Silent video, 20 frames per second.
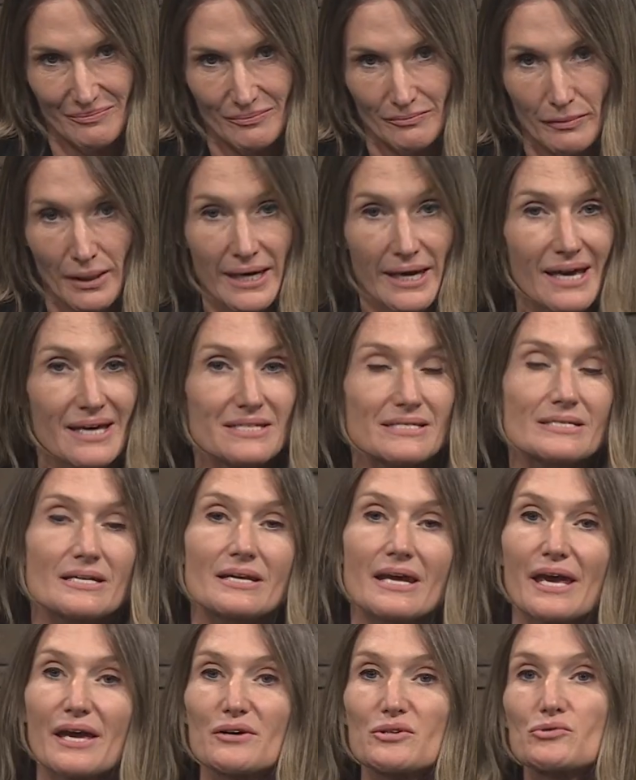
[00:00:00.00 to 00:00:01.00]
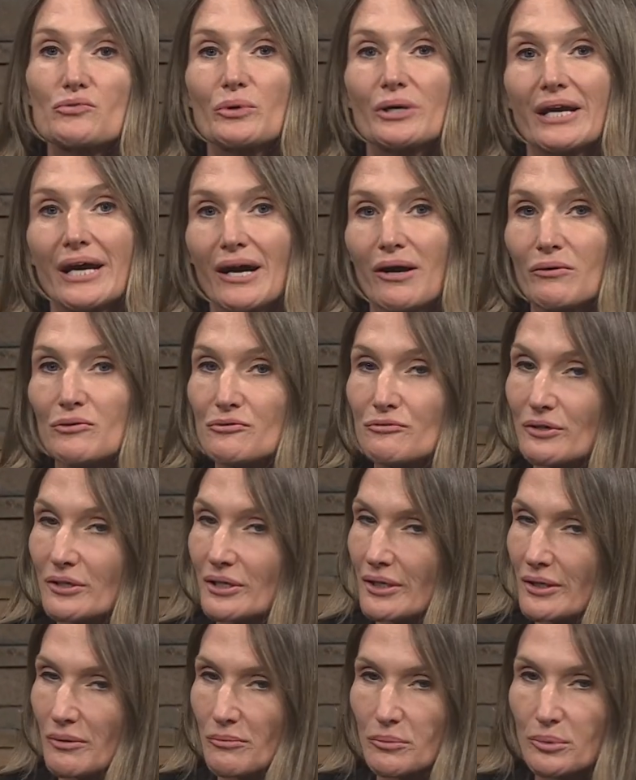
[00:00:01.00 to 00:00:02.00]
My guest today is renowned for
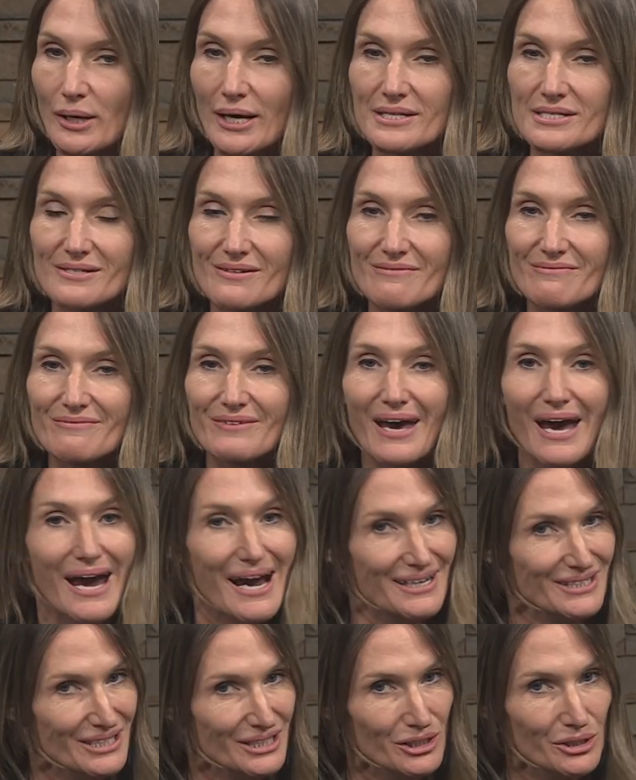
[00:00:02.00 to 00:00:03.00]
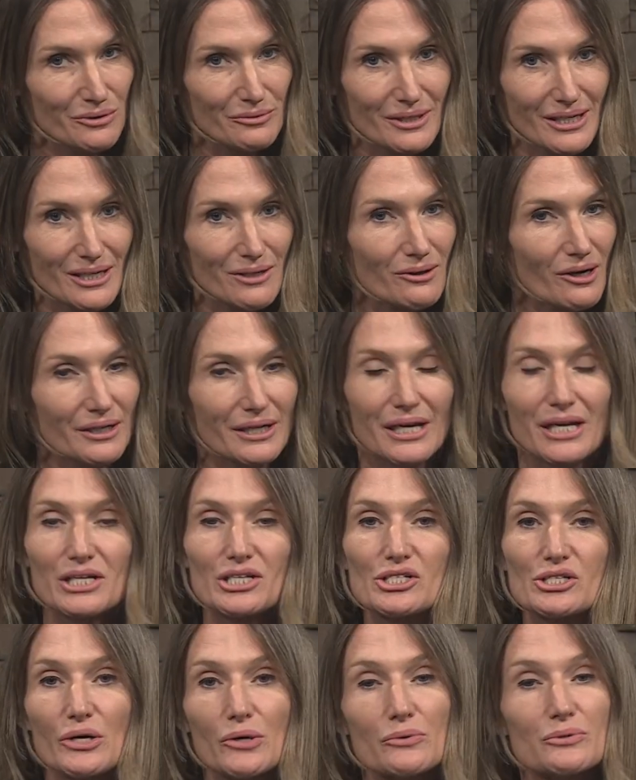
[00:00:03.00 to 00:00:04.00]
her impressive acting career on hit
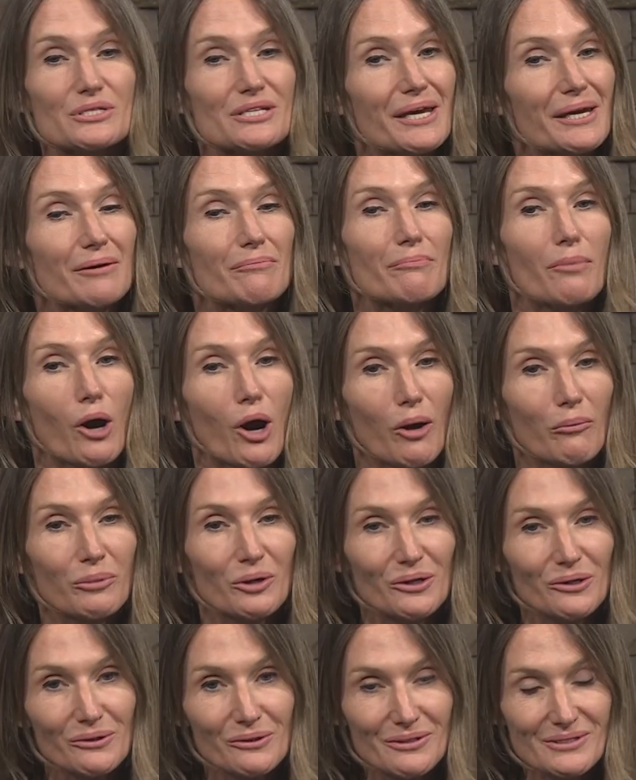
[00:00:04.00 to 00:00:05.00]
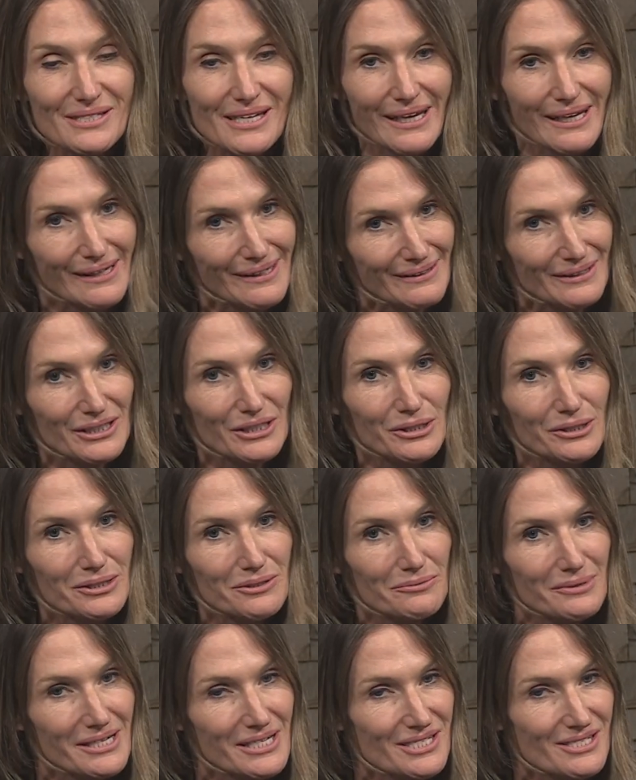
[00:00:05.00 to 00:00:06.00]
shows like Bomb Girls and The Good
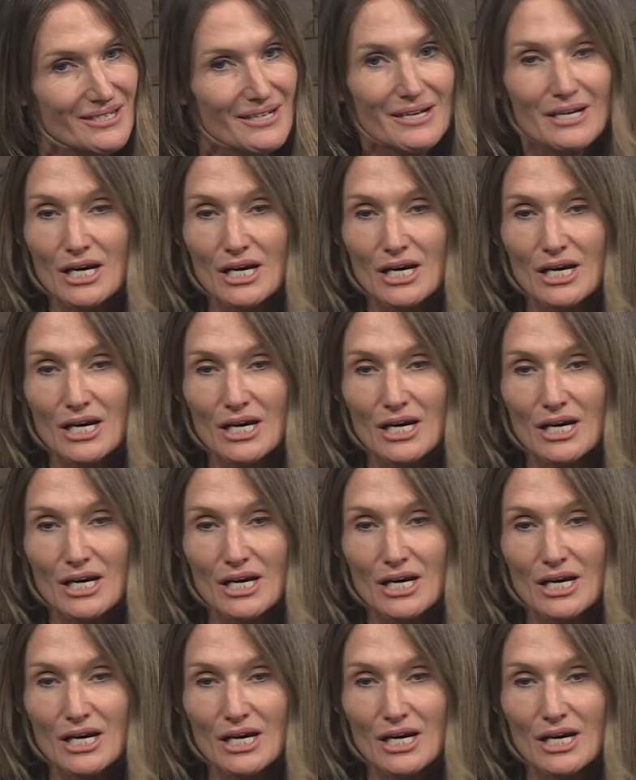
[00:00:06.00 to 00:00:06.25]
Witch.